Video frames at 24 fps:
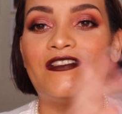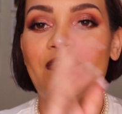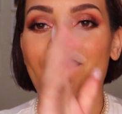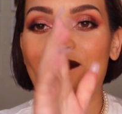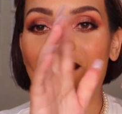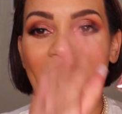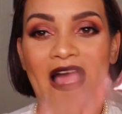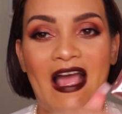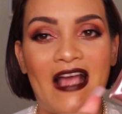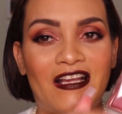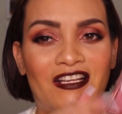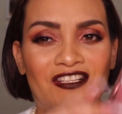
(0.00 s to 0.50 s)
The
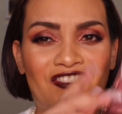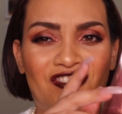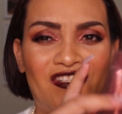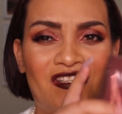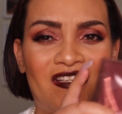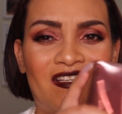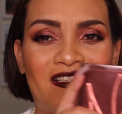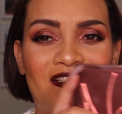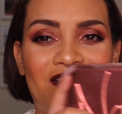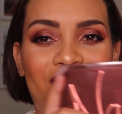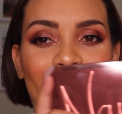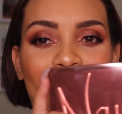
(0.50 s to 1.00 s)

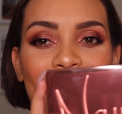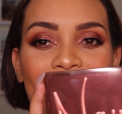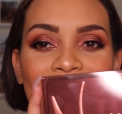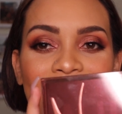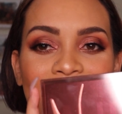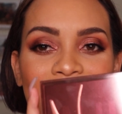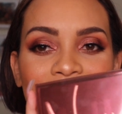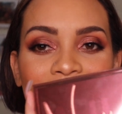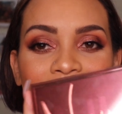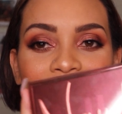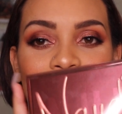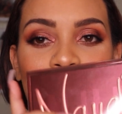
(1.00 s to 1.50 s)
packaging is
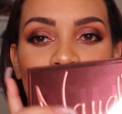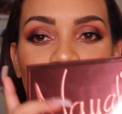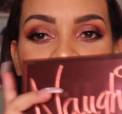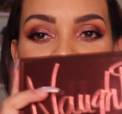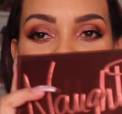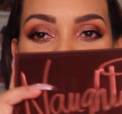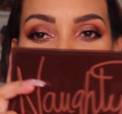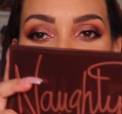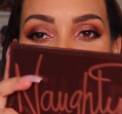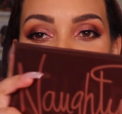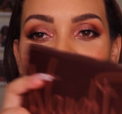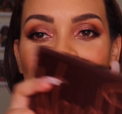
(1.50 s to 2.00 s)
amazing. It comes
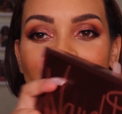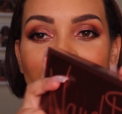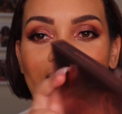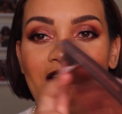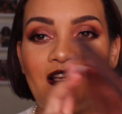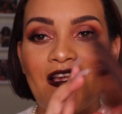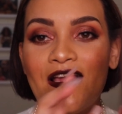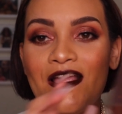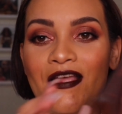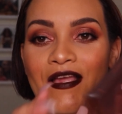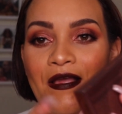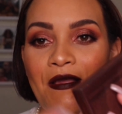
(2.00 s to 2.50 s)
in this
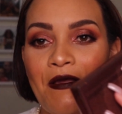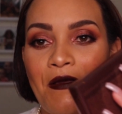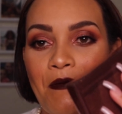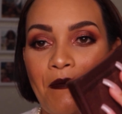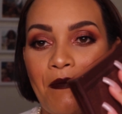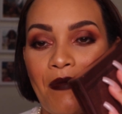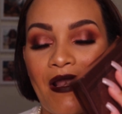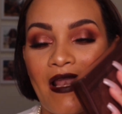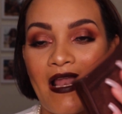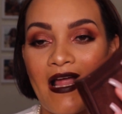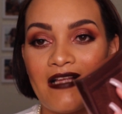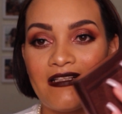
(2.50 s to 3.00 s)

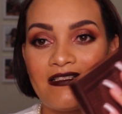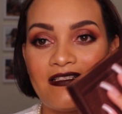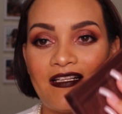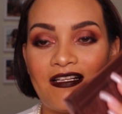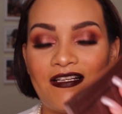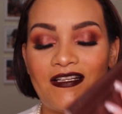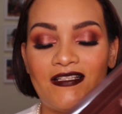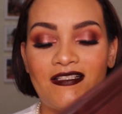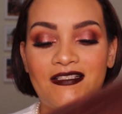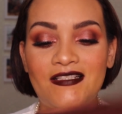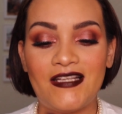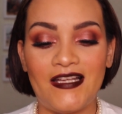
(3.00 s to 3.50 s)
plastic
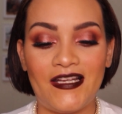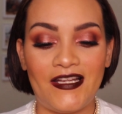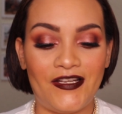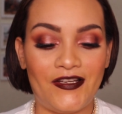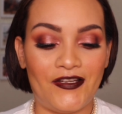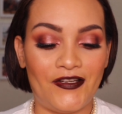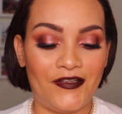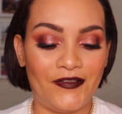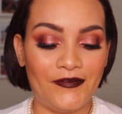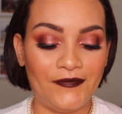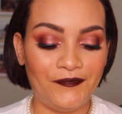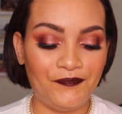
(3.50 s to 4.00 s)

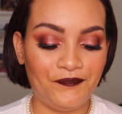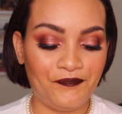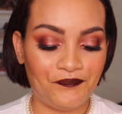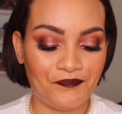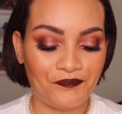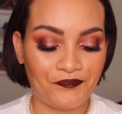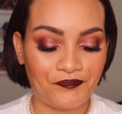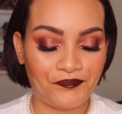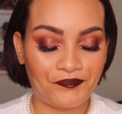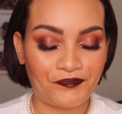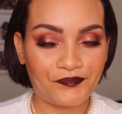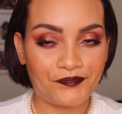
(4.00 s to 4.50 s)
container. I'm
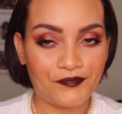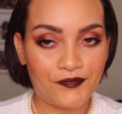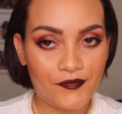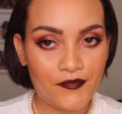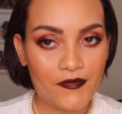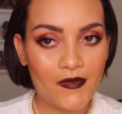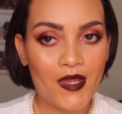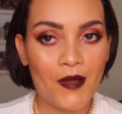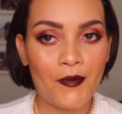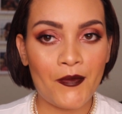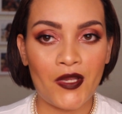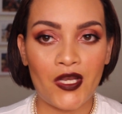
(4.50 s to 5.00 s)

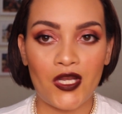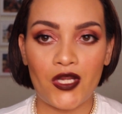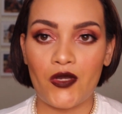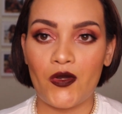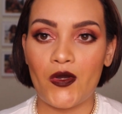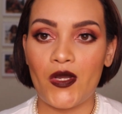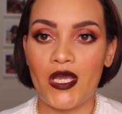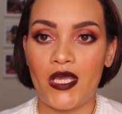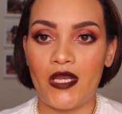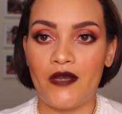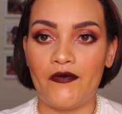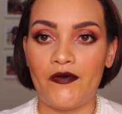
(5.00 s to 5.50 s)
going to
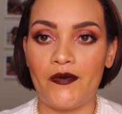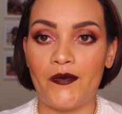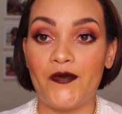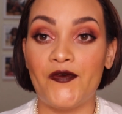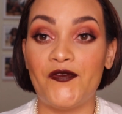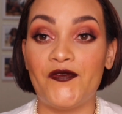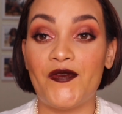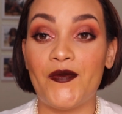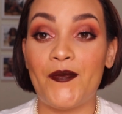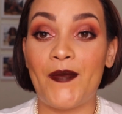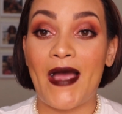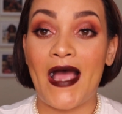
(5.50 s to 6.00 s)
go ahead and
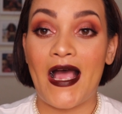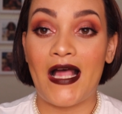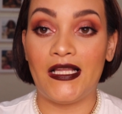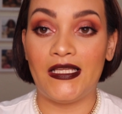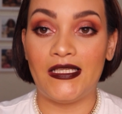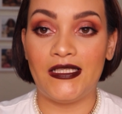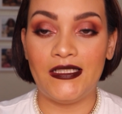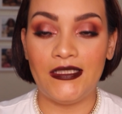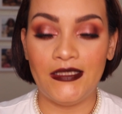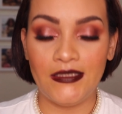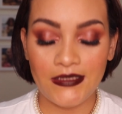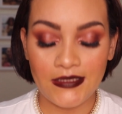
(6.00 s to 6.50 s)
remove the
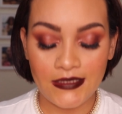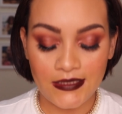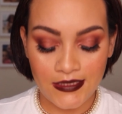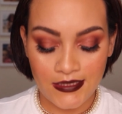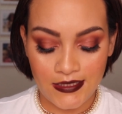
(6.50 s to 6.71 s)
palette.